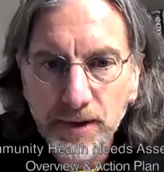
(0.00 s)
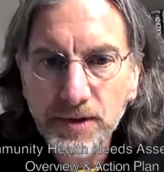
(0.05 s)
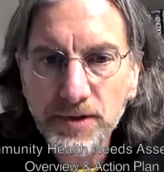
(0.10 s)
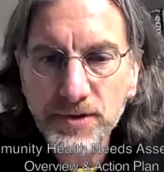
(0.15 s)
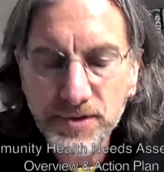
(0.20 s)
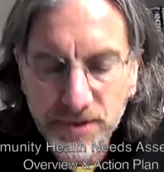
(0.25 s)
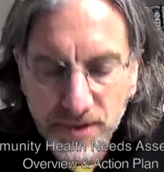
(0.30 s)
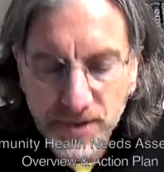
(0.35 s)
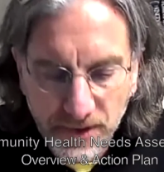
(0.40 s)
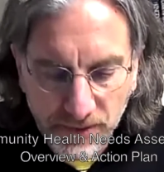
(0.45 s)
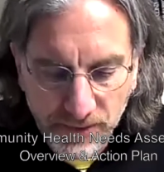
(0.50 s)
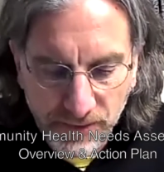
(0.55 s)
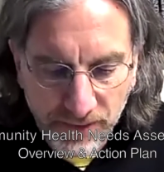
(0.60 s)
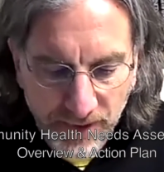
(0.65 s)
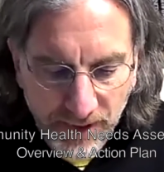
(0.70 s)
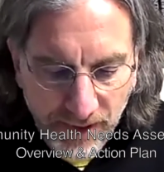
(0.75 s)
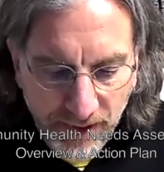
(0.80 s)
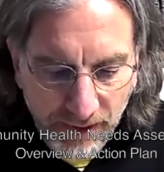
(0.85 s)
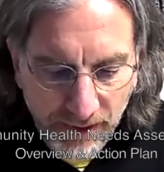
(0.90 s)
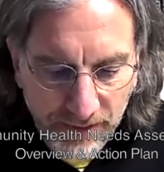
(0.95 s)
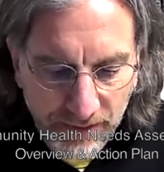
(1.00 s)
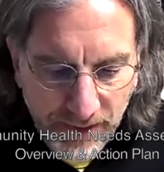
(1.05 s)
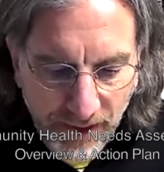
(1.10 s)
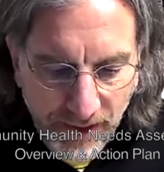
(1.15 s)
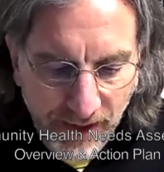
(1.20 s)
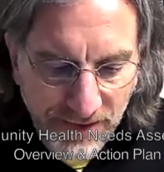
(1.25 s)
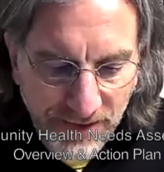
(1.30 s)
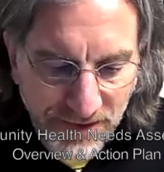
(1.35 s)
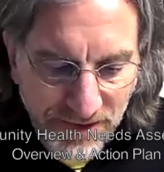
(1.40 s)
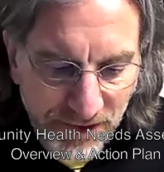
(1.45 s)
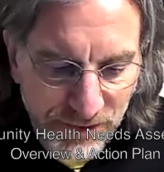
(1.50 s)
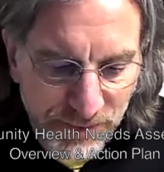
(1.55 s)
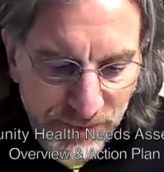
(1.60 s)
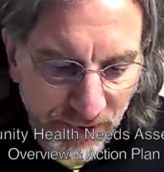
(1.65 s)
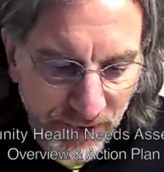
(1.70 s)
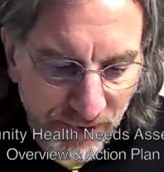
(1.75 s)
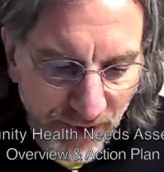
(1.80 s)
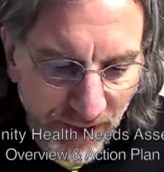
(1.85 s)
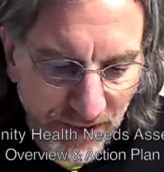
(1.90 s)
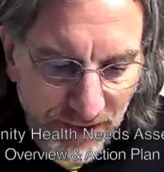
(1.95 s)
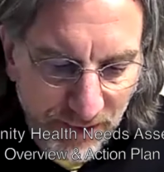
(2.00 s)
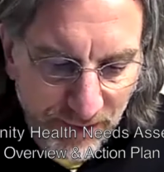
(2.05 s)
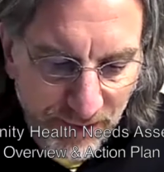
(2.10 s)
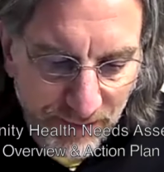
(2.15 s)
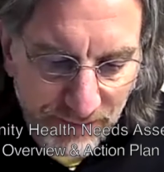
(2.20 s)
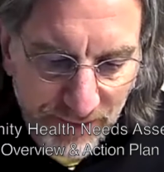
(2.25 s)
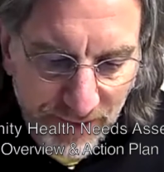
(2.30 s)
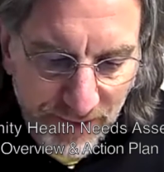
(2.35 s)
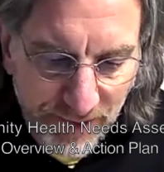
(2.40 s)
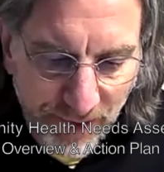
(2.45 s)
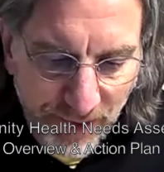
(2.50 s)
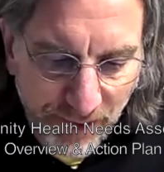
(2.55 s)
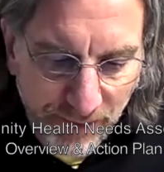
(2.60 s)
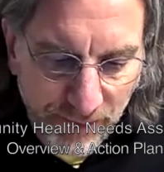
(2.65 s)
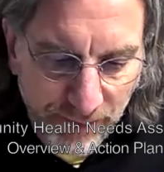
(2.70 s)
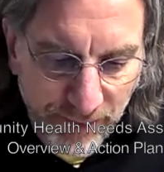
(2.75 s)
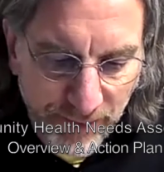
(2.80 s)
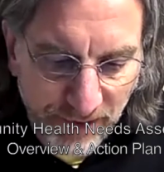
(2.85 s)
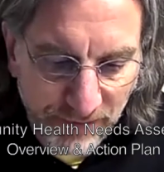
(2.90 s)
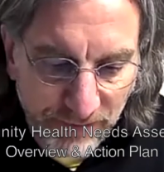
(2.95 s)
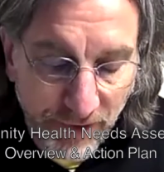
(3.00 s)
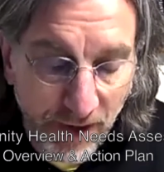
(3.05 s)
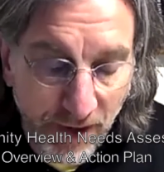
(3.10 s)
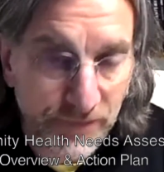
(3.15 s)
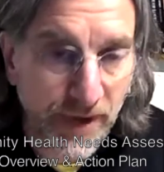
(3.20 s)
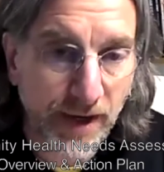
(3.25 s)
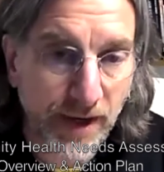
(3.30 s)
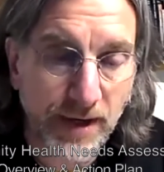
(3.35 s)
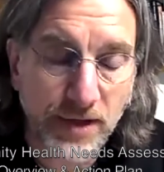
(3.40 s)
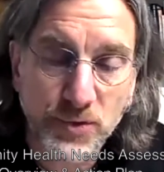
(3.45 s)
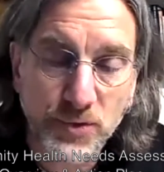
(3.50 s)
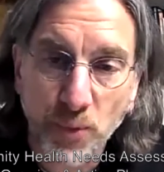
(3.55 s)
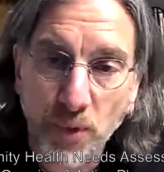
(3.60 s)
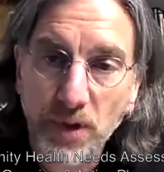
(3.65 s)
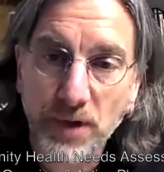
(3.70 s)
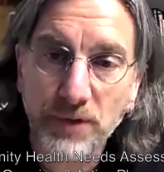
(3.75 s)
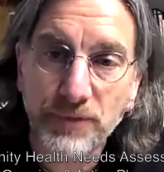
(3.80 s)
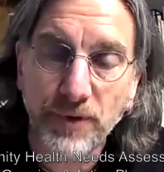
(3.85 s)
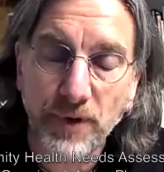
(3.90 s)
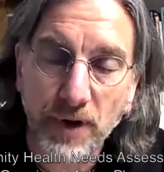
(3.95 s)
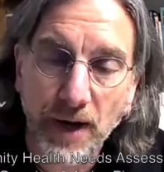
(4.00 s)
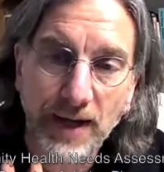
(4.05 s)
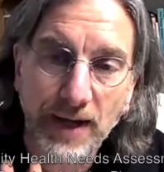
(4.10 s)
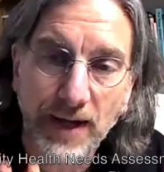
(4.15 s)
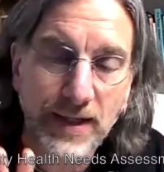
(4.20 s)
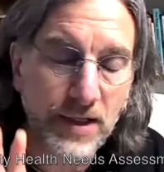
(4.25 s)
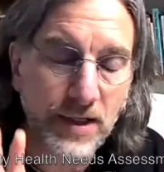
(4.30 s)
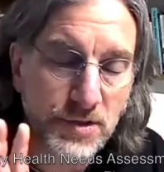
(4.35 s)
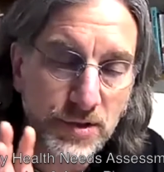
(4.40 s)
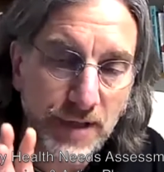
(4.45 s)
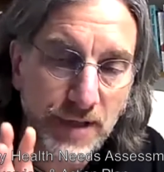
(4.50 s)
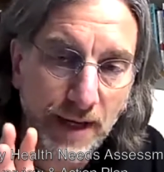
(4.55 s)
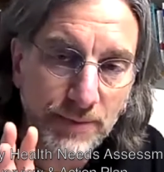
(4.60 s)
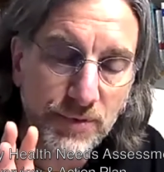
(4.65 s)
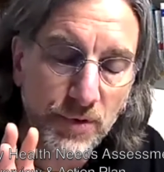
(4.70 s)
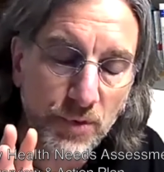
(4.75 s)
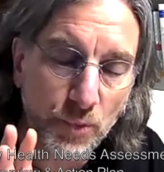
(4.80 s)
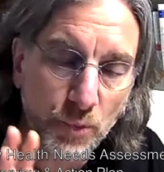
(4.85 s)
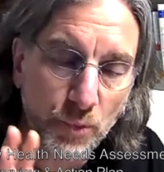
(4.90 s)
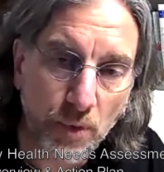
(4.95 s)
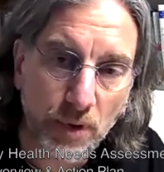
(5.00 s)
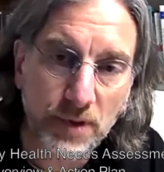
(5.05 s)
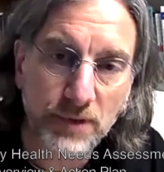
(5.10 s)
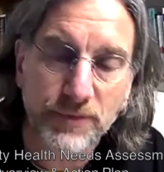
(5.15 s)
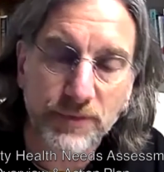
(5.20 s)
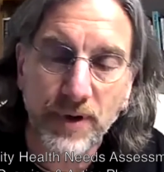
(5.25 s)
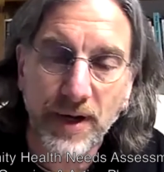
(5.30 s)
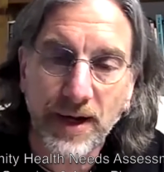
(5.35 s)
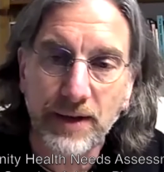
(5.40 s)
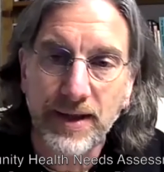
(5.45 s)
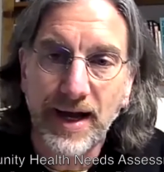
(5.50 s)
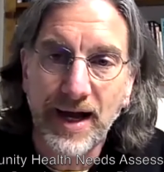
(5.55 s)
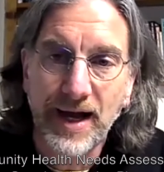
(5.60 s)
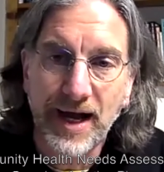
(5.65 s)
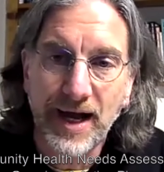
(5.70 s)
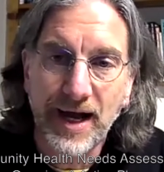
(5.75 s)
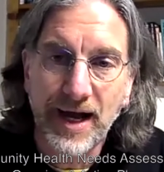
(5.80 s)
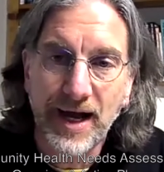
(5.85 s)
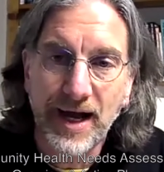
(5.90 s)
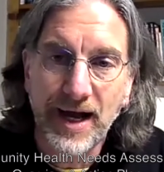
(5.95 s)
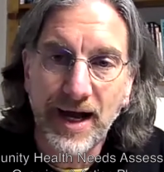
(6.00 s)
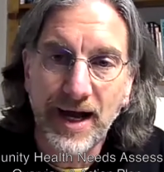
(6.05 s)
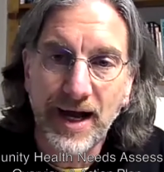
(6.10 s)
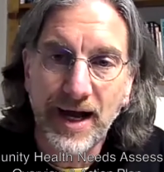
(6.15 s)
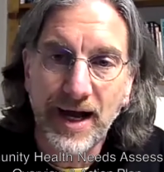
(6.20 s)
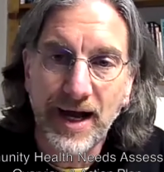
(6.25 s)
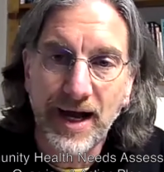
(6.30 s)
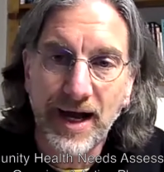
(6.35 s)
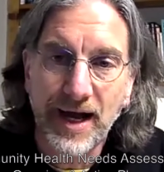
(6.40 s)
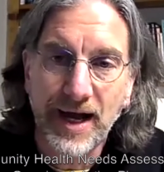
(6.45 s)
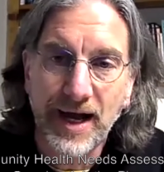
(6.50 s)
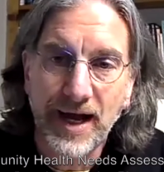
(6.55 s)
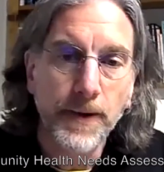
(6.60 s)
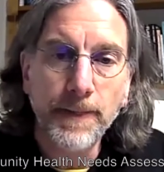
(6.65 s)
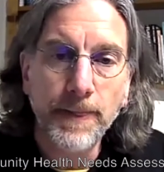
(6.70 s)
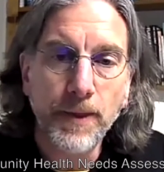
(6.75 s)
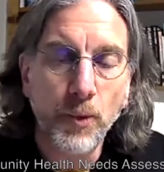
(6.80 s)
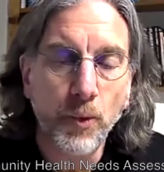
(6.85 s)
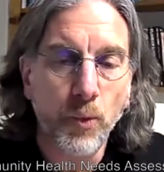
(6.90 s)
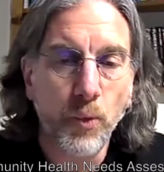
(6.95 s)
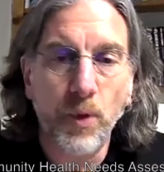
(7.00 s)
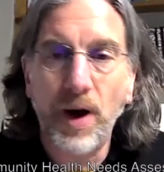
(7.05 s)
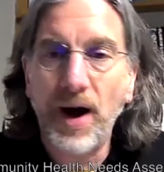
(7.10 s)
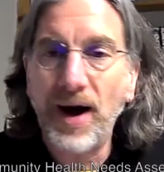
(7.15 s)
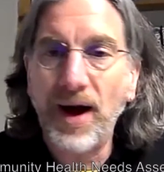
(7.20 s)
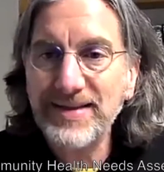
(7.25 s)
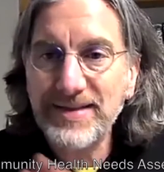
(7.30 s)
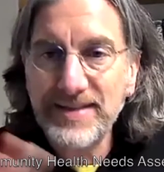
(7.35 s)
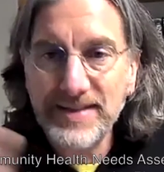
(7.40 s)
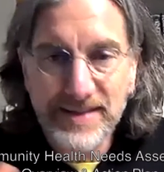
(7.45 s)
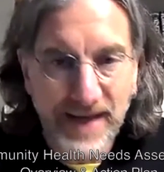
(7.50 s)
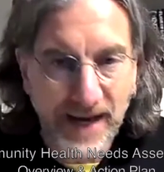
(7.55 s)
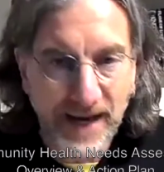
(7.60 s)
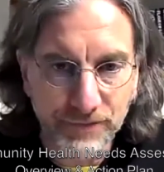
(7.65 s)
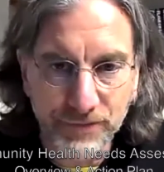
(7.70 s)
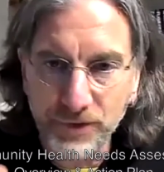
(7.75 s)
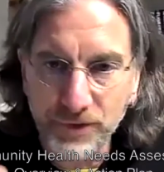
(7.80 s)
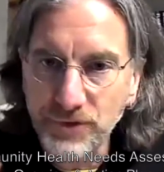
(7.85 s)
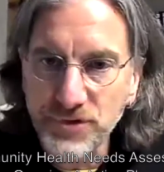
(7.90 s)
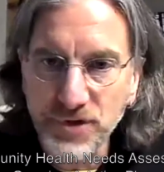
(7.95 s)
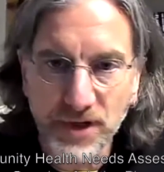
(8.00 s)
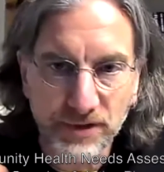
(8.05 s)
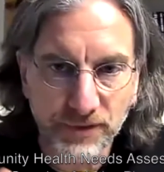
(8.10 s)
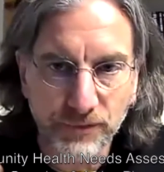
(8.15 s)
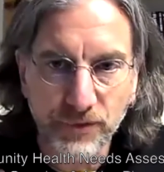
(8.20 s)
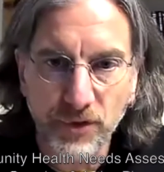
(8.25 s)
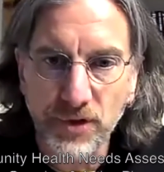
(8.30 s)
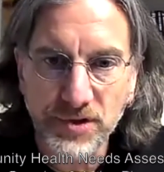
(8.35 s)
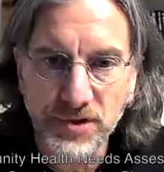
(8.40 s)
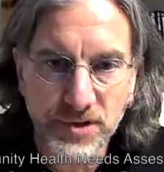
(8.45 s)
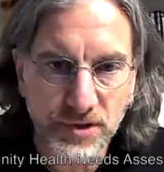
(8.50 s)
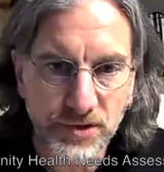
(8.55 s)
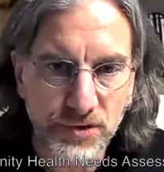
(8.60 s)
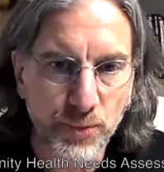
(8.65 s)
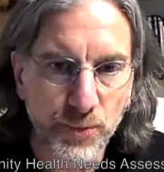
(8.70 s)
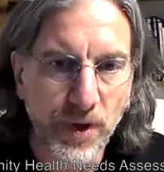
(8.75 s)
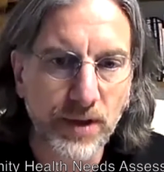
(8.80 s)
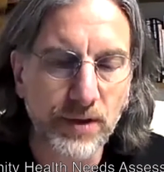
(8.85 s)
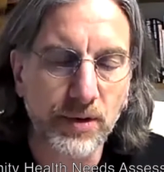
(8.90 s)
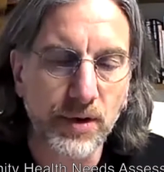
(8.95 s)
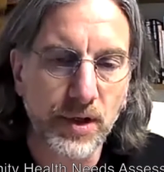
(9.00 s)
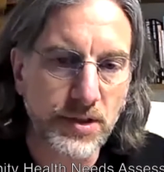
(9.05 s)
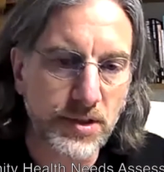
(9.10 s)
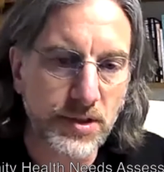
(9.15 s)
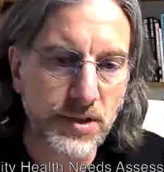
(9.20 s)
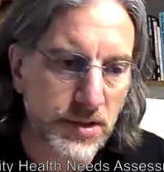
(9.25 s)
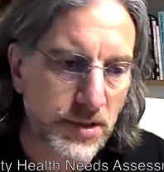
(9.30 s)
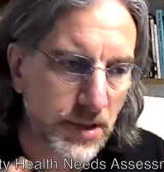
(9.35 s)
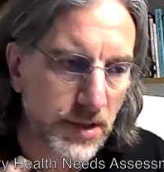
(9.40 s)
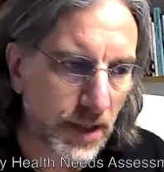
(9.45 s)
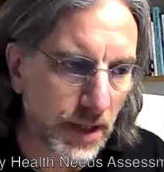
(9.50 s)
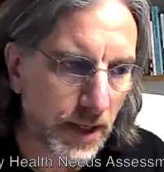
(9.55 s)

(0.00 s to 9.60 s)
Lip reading: So yeah, so it's been great to be able to be involved, and it's wonderful. I think it's absolutely wonderful how the hospital wants to have those other voices, whether it's